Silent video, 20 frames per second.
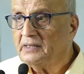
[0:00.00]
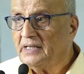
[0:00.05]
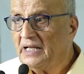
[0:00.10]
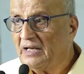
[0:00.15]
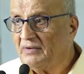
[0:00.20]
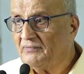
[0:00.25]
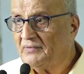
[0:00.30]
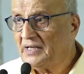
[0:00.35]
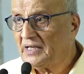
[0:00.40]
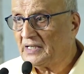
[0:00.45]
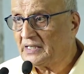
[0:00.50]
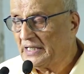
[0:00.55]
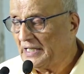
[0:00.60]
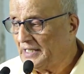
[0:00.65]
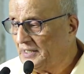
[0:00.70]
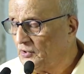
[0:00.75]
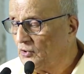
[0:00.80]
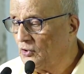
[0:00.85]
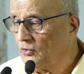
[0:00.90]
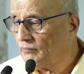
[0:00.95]
They will tell
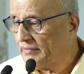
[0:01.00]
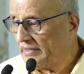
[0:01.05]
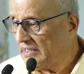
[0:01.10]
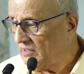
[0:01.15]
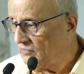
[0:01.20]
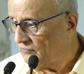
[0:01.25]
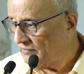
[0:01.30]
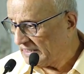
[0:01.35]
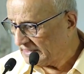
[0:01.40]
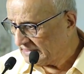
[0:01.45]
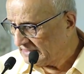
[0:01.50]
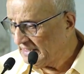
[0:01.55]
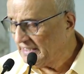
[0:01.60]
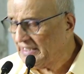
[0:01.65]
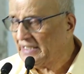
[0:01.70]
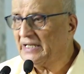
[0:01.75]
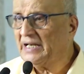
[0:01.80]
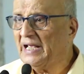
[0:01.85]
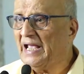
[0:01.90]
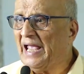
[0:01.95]
you while working
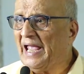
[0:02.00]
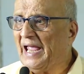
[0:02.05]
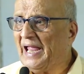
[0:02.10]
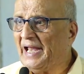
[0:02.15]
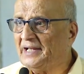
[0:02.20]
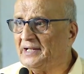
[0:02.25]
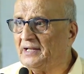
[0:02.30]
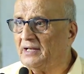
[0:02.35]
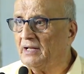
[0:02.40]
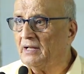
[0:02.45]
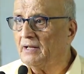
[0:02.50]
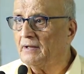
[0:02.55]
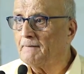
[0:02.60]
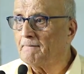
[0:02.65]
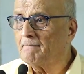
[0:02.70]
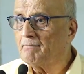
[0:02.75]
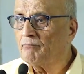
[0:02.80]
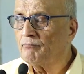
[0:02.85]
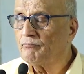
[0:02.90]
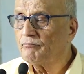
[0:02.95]
in hand,
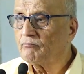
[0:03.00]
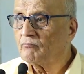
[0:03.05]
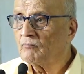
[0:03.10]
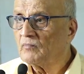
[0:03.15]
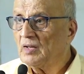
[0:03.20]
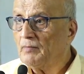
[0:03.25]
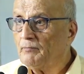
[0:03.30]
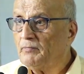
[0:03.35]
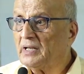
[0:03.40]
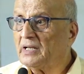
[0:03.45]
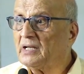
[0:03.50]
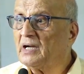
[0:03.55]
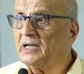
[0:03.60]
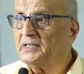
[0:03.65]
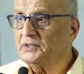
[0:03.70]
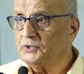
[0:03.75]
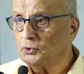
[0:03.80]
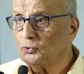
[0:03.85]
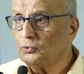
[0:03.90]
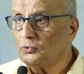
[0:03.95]

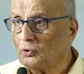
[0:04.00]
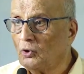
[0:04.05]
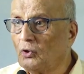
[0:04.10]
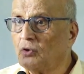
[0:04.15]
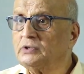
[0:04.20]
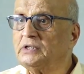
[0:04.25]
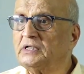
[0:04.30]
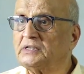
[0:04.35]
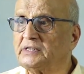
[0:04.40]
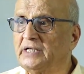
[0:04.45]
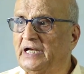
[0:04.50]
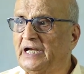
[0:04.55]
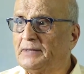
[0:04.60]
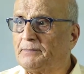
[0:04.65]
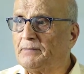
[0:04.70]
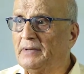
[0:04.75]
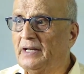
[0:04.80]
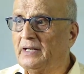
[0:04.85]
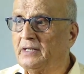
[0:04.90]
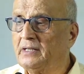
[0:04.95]
because you know the
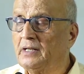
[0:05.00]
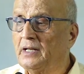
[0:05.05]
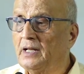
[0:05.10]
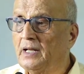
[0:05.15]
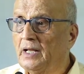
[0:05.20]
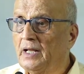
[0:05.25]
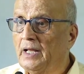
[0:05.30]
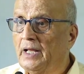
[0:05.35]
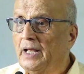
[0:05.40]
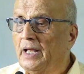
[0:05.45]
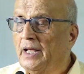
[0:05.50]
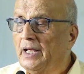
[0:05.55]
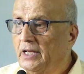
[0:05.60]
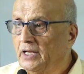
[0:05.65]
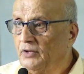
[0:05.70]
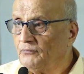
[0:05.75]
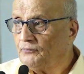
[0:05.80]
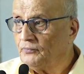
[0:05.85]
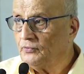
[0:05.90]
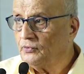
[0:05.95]
statement,
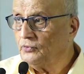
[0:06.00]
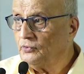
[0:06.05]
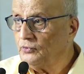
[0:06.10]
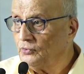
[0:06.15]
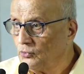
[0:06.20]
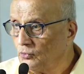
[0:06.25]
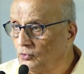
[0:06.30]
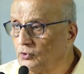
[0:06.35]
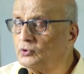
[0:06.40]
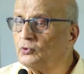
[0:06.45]
if you use